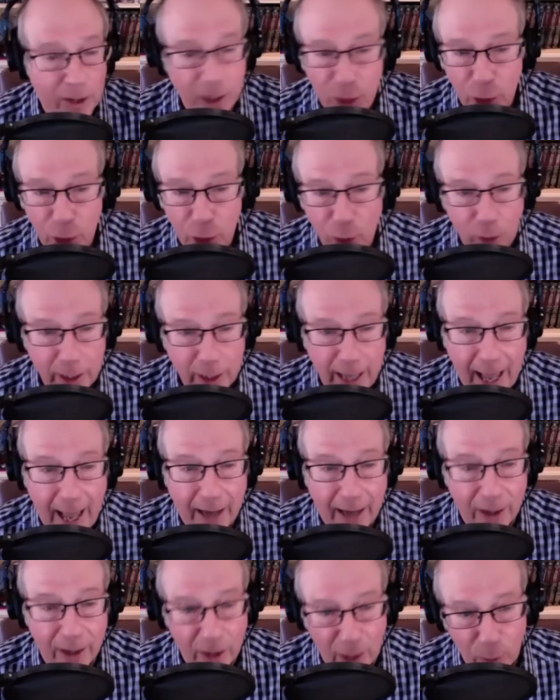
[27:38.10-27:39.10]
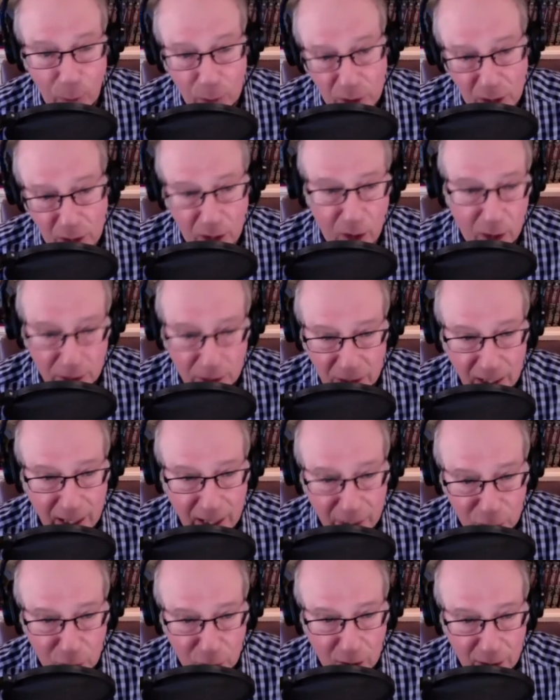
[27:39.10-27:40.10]
Julie Hagerty was in Los
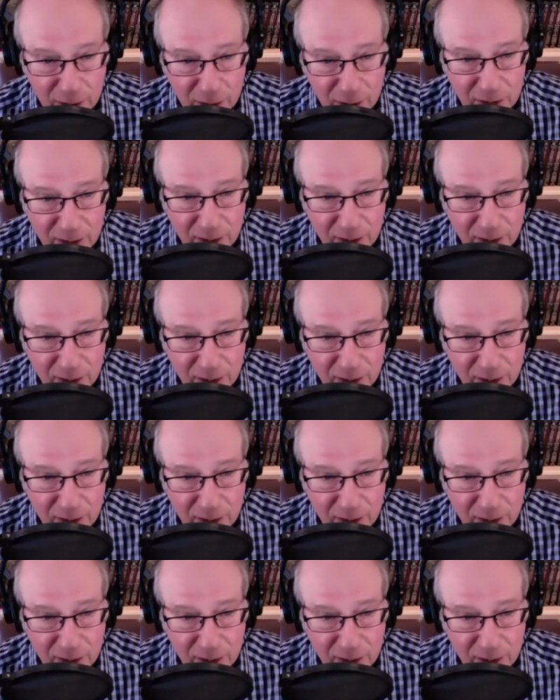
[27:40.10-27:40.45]
Angeles.